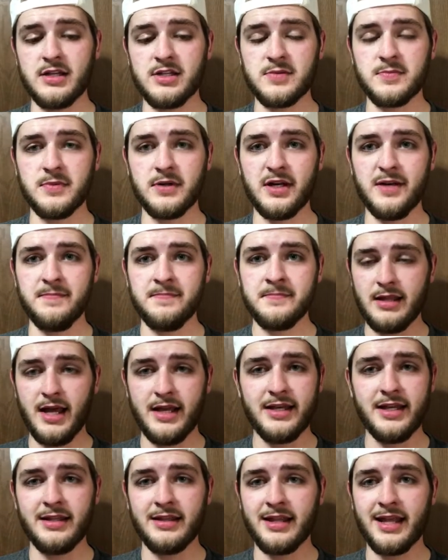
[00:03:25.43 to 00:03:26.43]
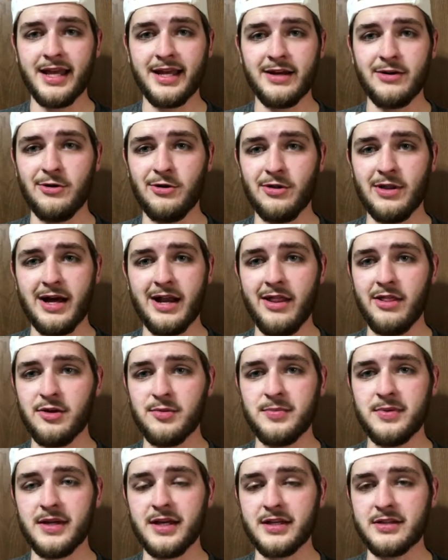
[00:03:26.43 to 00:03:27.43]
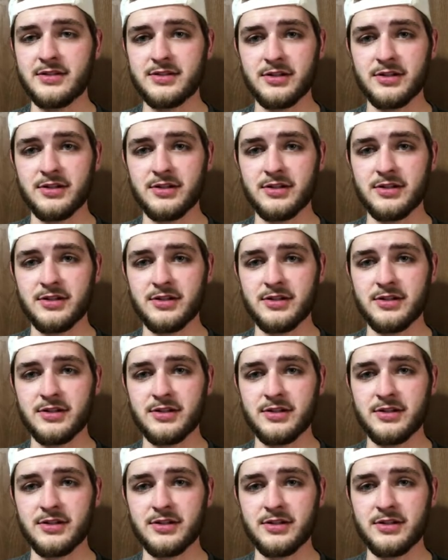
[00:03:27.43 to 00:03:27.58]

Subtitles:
but I didn't like a whole lot of their picks,